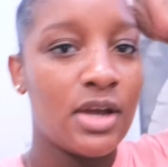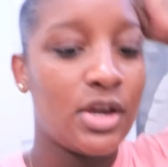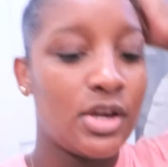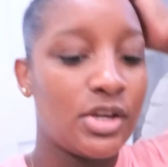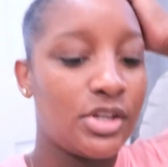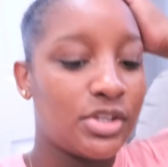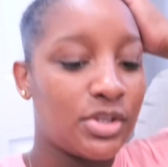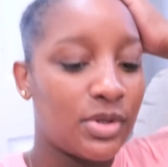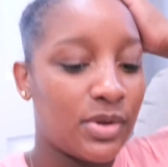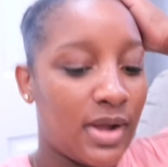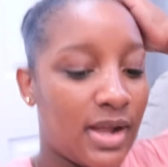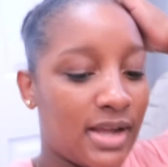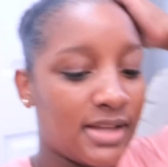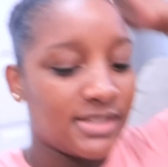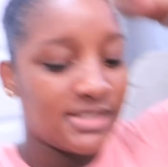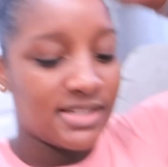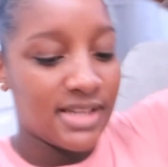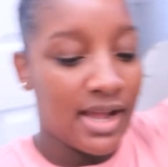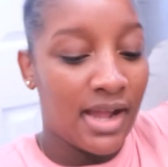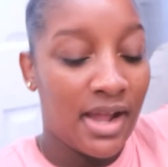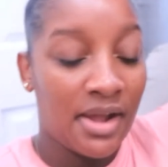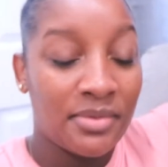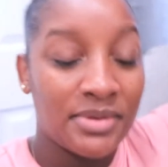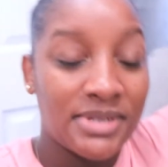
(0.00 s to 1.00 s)
So guys,
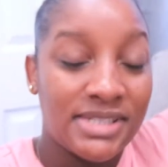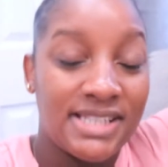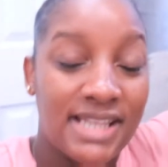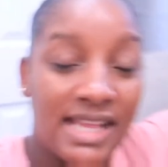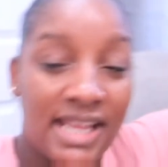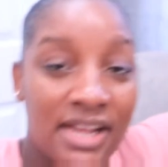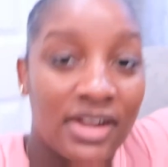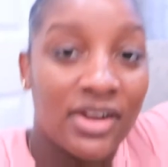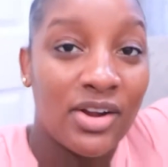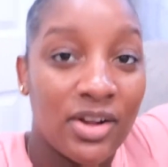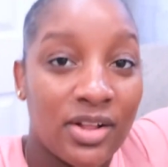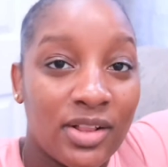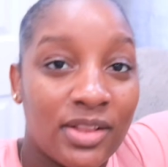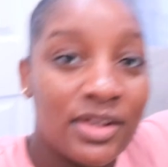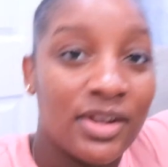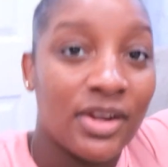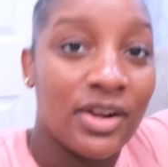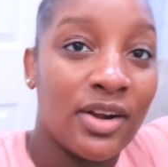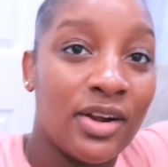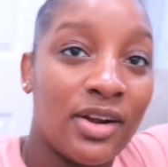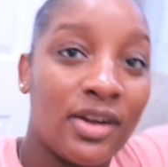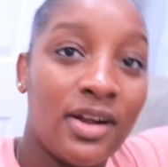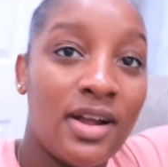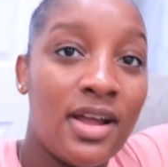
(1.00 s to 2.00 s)
I was saying
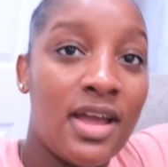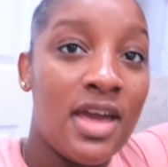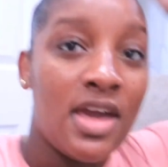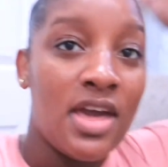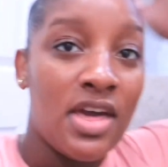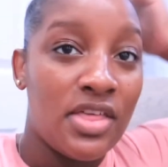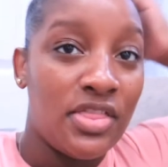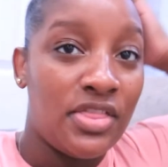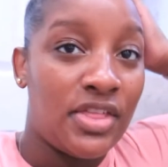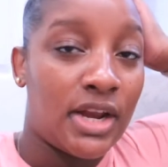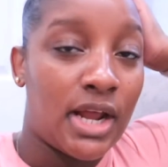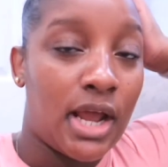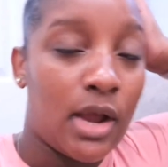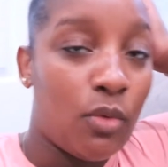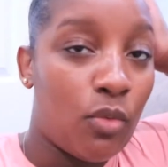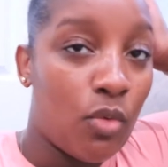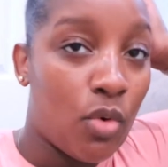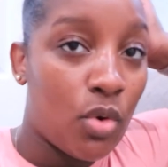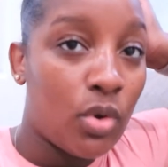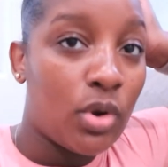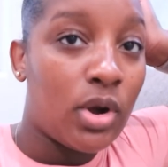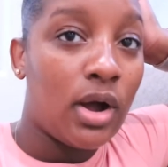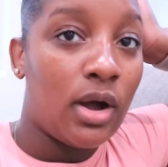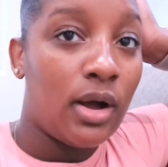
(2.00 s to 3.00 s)
earlier that I
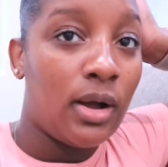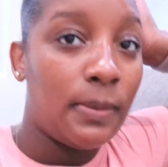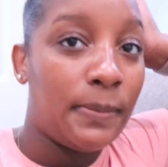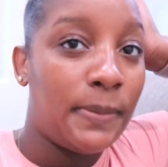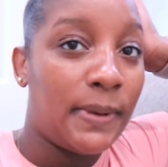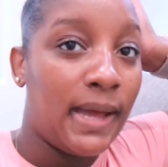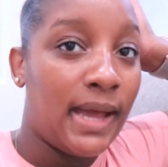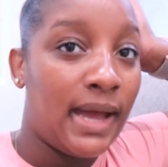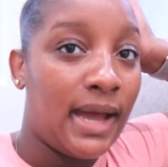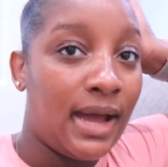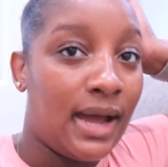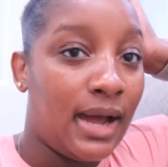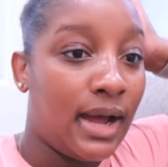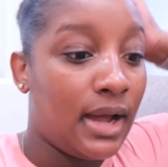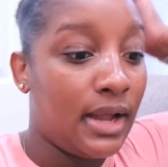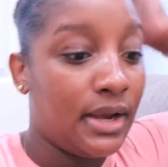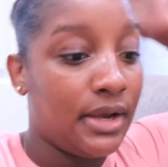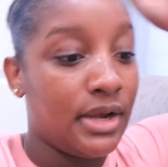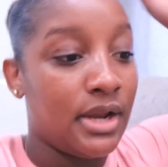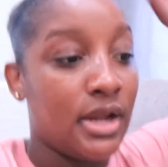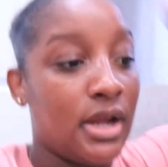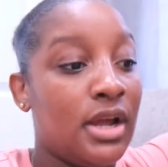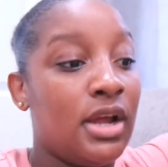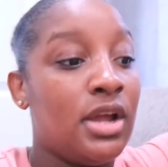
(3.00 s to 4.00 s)
woke up
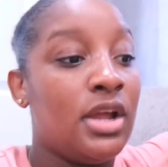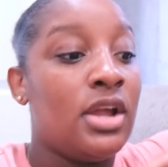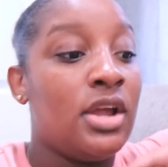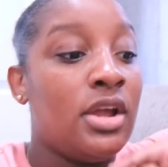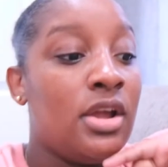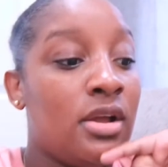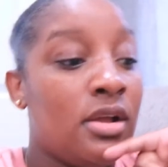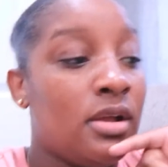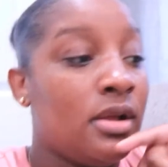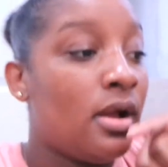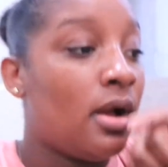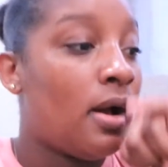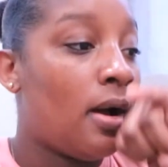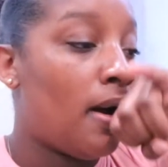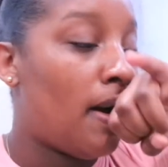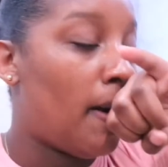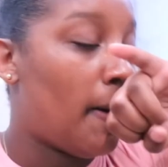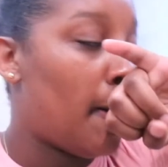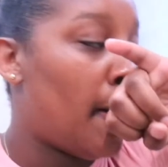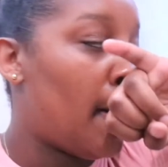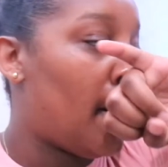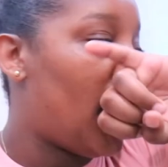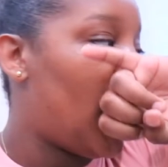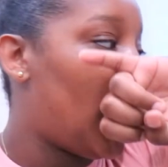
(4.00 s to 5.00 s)
and
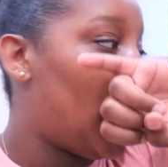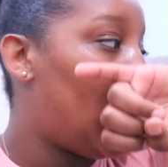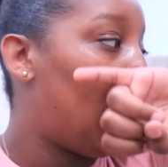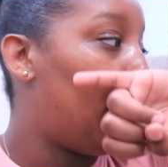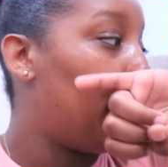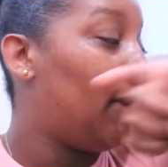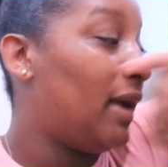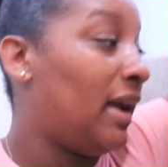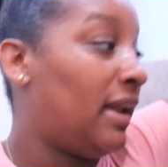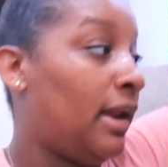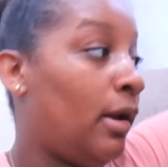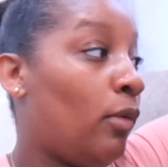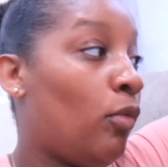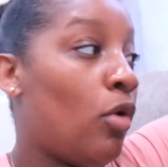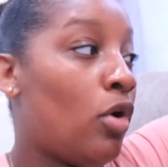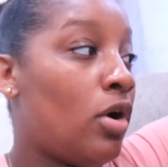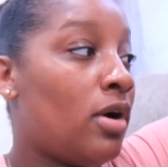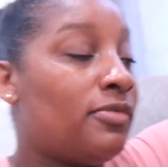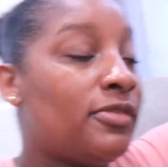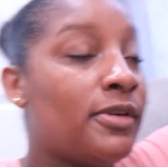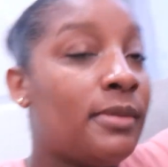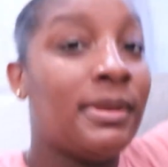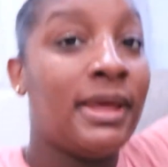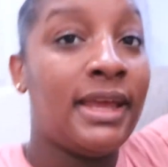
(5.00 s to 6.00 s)
um and I woke
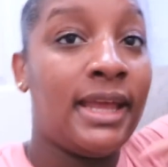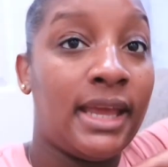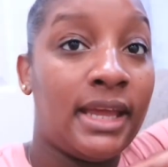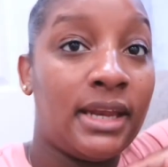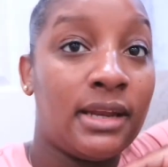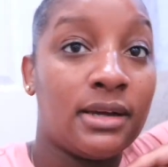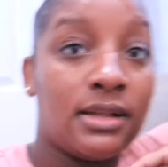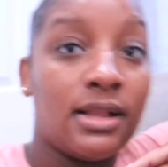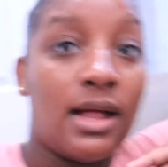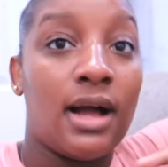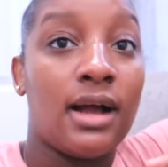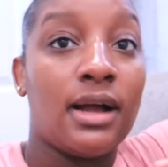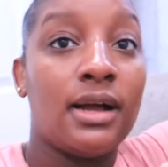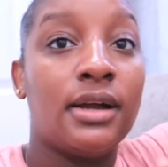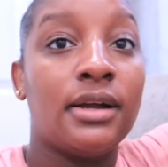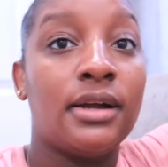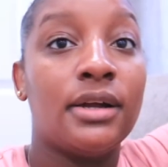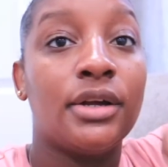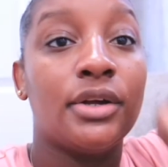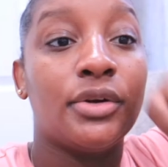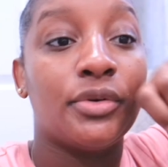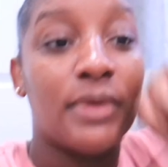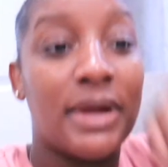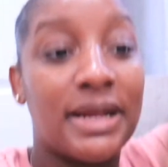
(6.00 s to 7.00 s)
up from like eight o'clock,
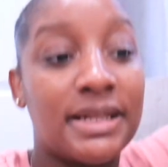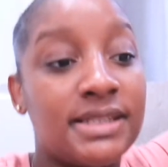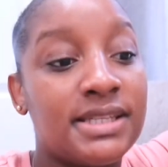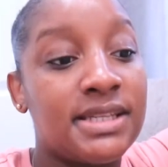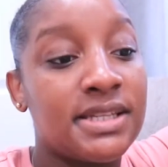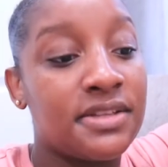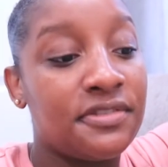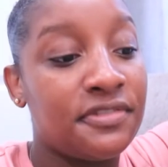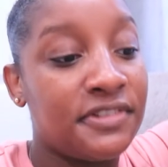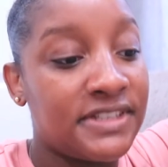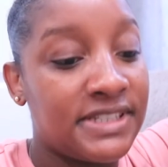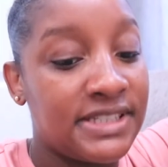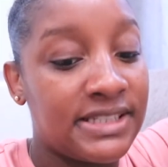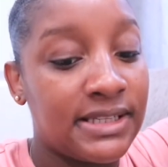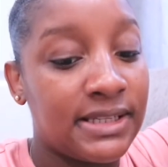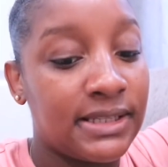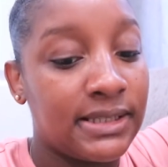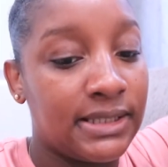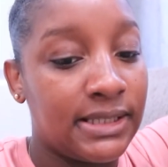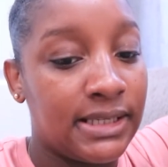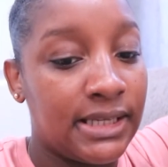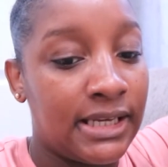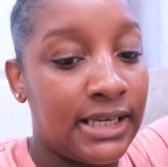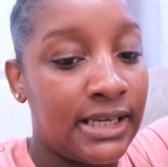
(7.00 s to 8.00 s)
ran to the
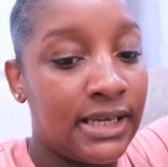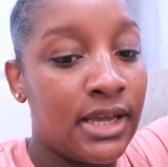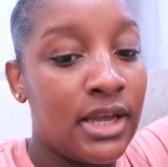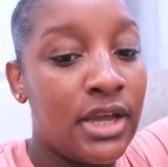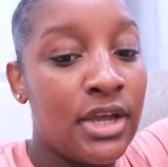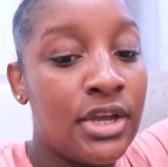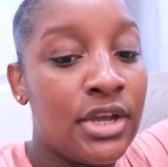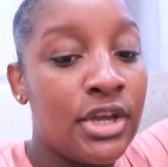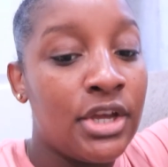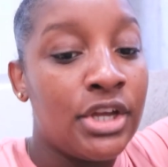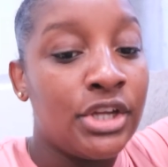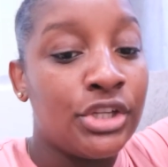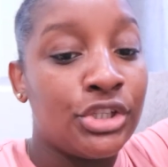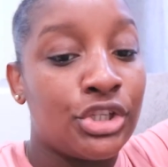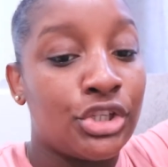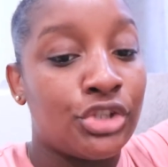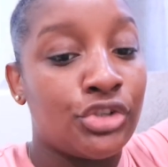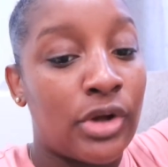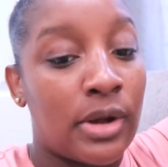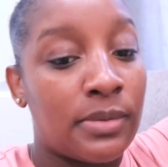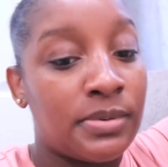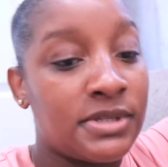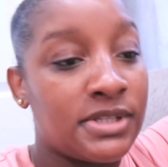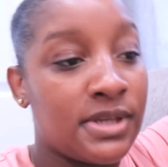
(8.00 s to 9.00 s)
facility to
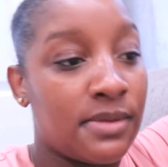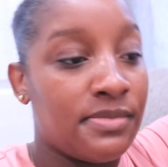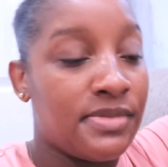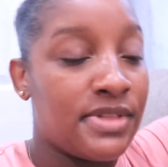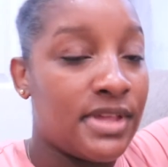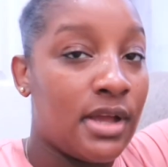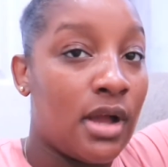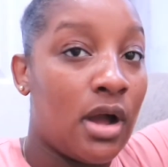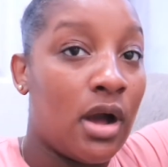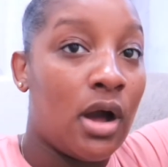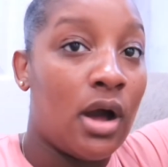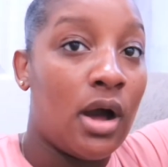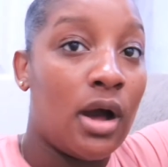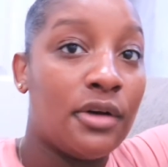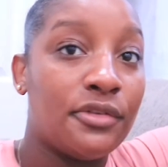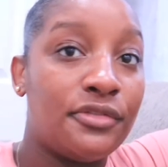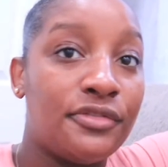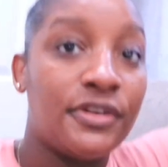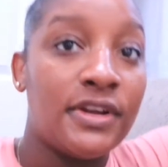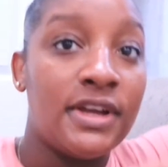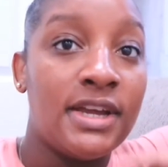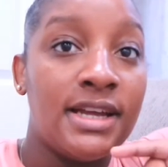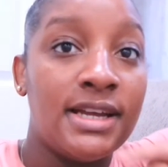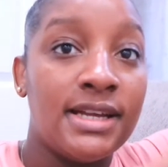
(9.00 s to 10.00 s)
drop something
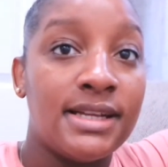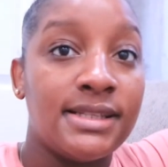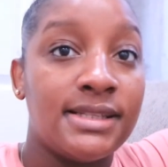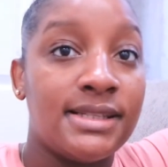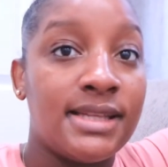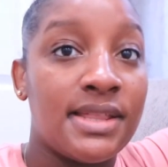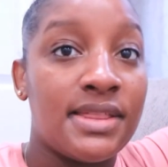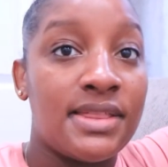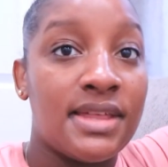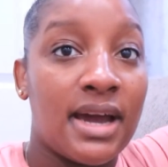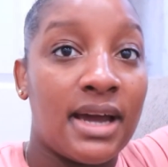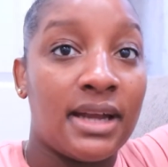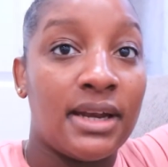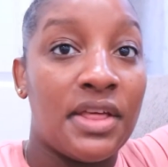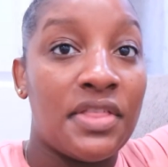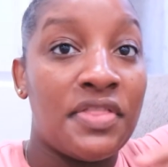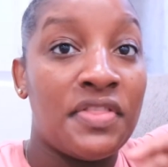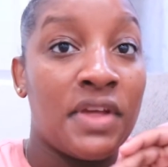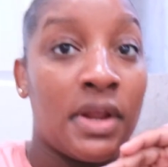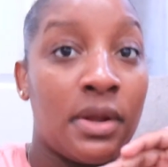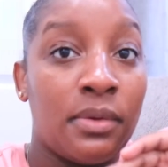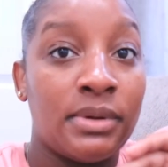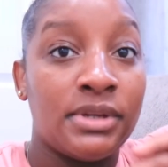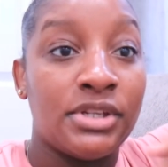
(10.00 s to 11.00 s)
off, did that, and
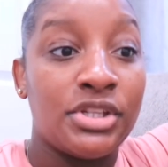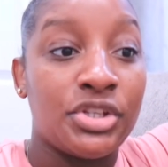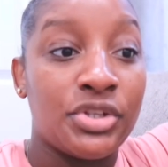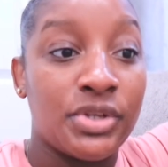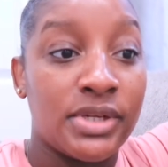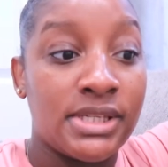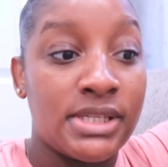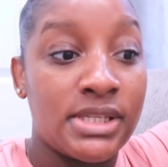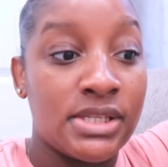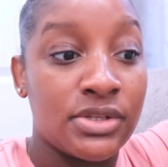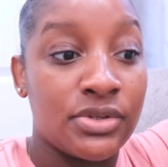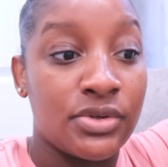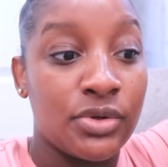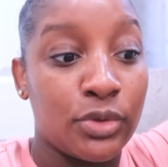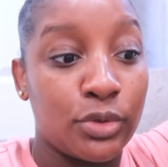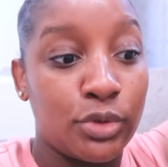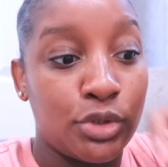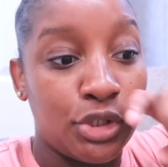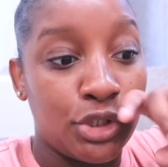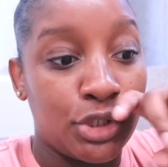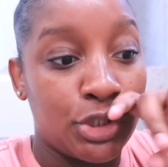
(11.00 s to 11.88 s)
then I went straight to the grocery